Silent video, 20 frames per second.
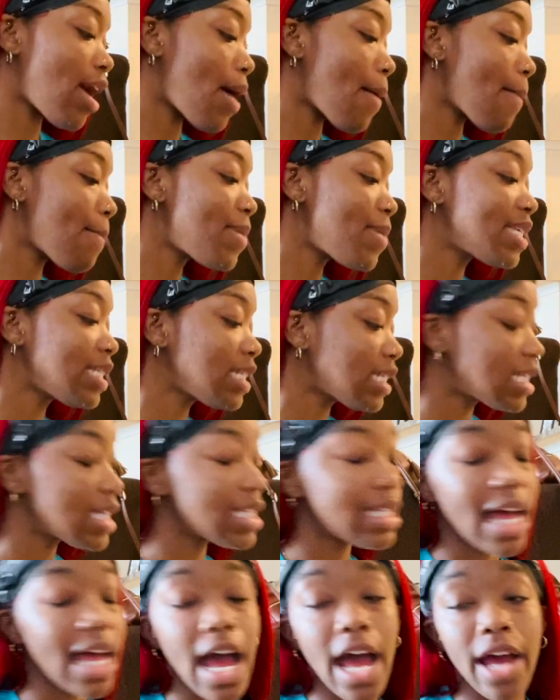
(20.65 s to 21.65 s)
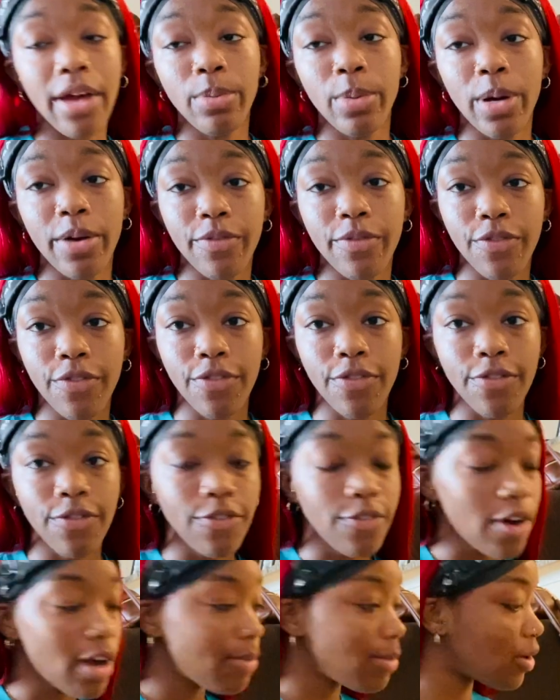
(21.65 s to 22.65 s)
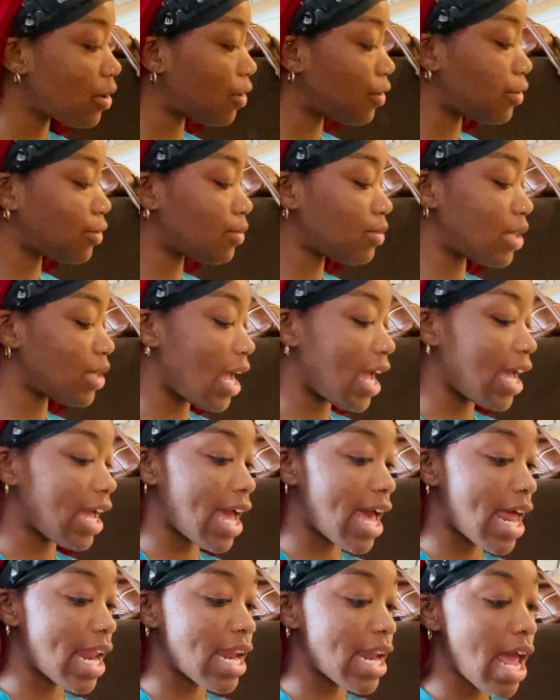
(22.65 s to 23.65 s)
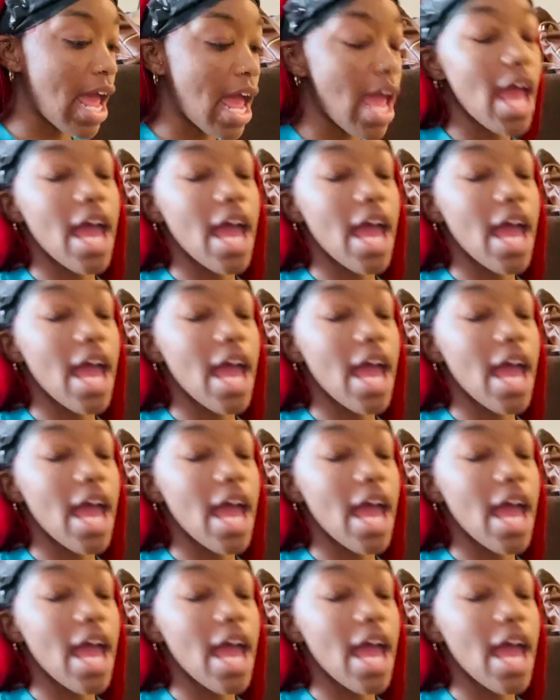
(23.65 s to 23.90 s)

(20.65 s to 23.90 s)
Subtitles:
businesses that I run from home, and